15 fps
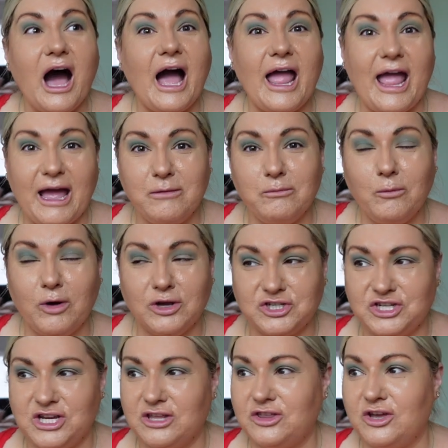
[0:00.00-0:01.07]
I am
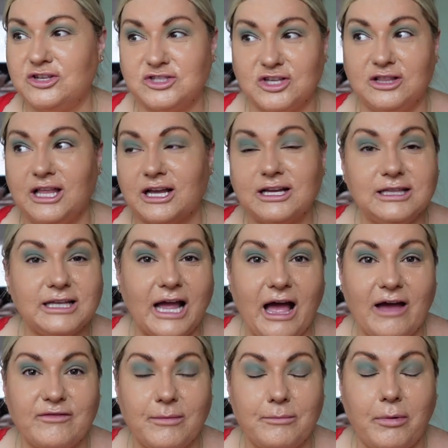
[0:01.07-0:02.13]
washing though, so luckily I
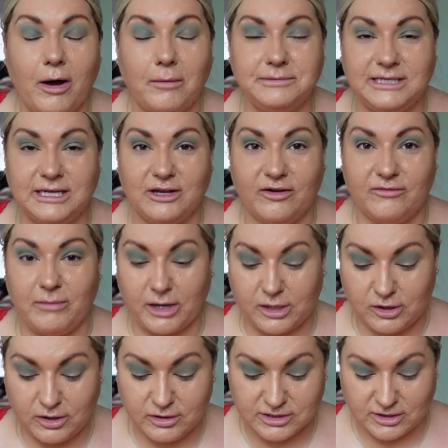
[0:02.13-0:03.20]
haven't popped any of my
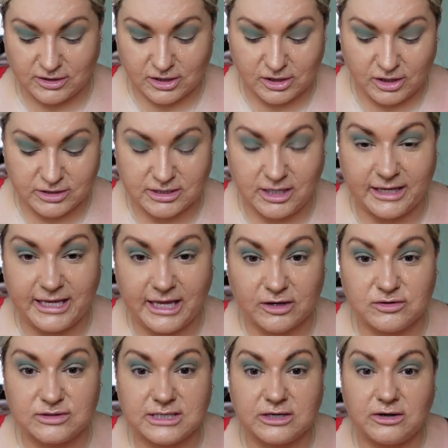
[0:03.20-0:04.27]
clothes on the clothesline yet
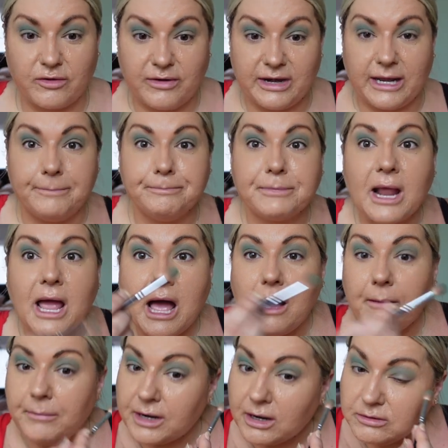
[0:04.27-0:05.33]
because they're not ready.
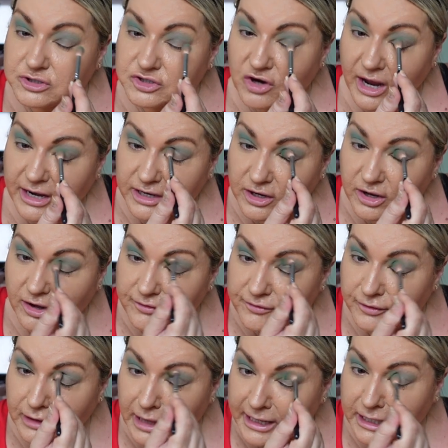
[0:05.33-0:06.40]
But I was trying to go
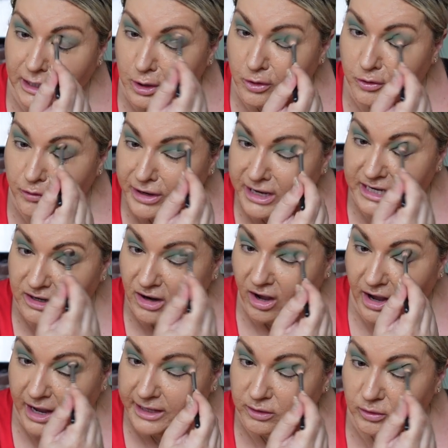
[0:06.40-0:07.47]
for like a green
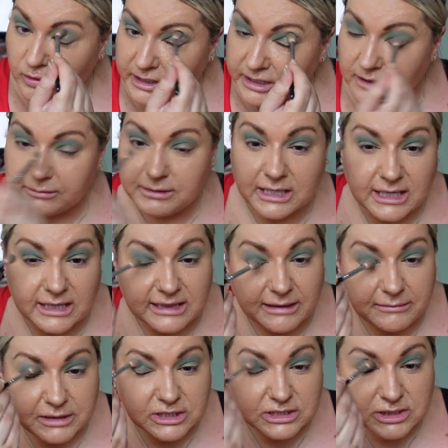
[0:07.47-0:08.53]
eye look, and I'm thinking,
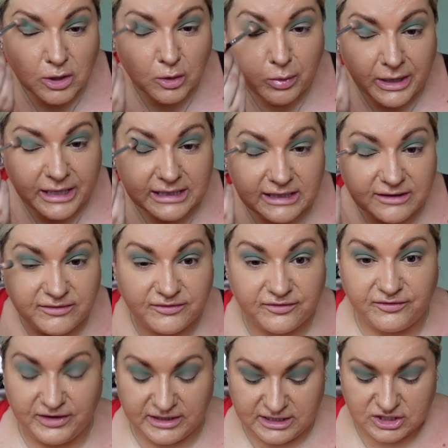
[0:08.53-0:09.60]
let me just quickly
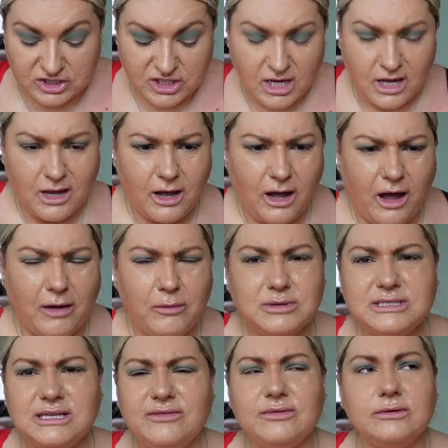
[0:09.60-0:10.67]
finish. I
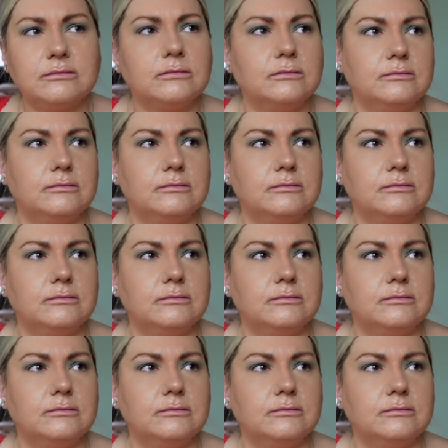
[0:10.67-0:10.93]
said